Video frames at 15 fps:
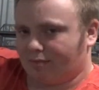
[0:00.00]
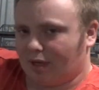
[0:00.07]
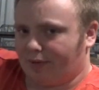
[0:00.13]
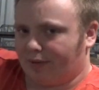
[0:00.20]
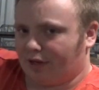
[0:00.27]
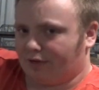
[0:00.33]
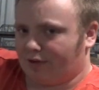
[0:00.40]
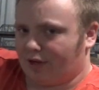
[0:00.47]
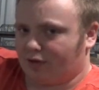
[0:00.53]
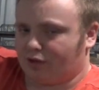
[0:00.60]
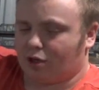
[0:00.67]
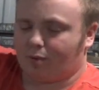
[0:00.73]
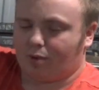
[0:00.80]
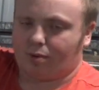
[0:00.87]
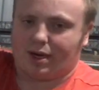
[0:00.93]
merry-go-round
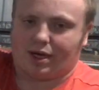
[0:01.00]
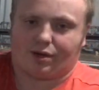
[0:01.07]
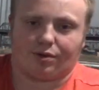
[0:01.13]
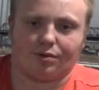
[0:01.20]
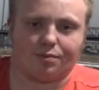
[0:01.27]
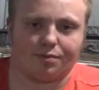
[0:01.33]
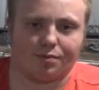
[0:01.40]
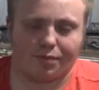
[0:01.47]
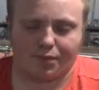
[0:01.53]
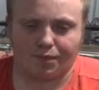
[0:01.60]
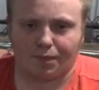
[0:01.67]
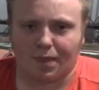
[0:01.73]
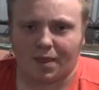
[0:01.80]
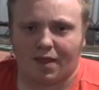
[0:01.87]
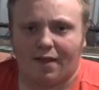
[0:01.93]
hopper wagon.
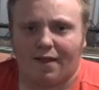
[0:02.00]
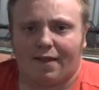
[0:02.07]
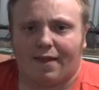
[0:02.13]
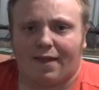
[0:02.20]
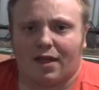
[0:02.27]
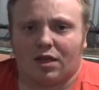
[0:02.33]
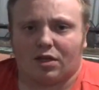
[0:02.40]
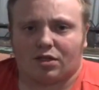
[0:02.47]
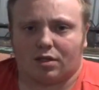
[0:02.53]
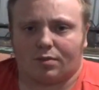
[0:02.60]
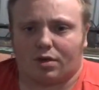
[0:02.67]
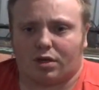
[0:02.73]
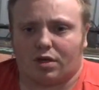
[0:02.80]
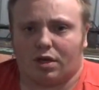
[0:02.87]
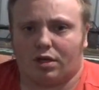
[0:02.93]
So
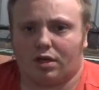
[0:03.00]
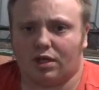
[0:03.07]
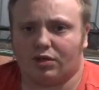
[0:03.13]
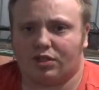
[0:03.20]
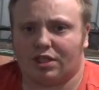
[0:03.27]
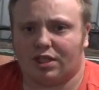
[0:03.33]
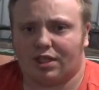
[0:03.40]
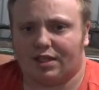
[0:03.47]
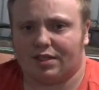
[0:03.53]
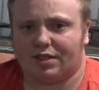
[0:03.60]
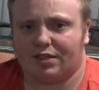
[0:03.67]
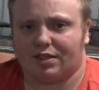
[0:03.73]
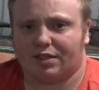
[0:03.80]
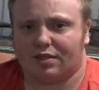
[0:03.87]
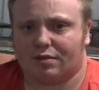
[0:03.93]
my conclusion
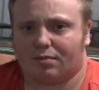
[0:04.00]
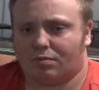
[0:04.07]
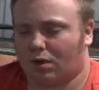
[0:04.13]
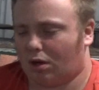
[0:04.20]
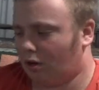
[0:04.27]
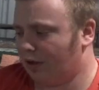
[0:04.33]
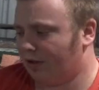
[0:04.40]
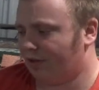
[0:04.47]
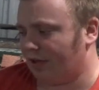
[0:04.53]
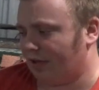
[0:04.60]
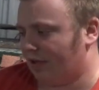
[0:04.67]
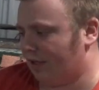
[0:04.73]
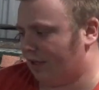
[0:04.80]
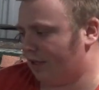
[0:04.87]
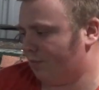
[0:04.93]
is, I
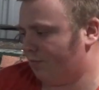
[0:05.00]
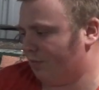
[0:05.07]
think